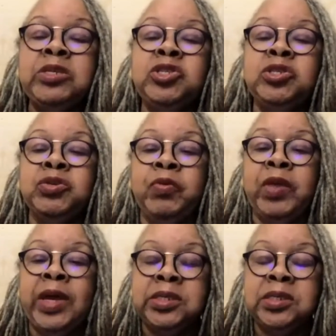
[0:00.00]
to do
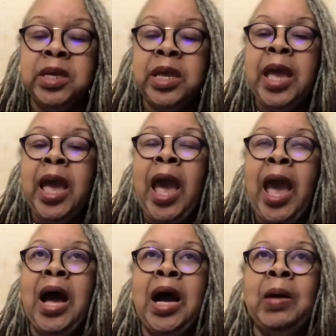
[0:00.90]
this.
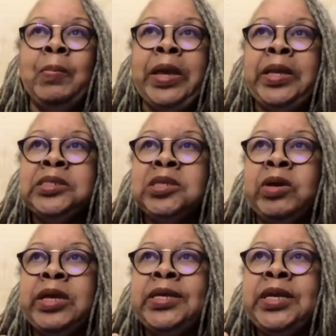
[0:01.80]
And
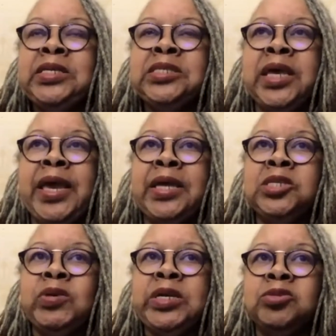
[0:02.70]
so he's saying
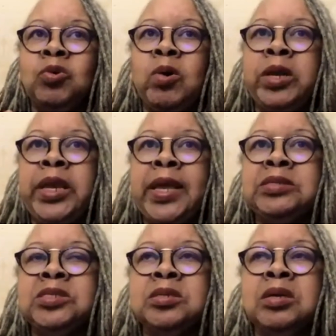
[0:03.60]
to his
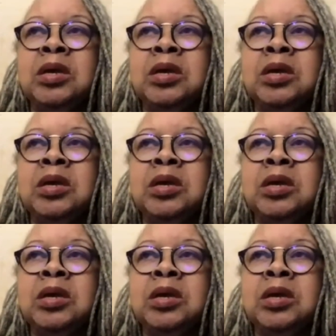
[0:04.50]
audience,